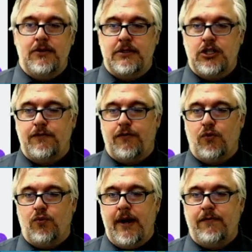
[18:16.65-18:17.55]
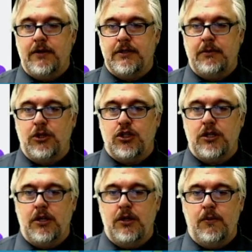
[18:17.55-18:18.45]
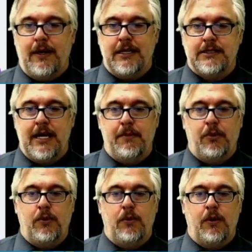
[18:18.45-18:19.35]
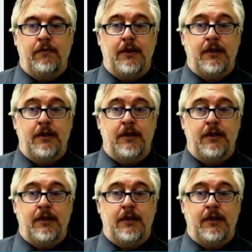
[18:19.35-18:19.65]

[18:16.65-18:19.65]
Just for reference, let me show you an example of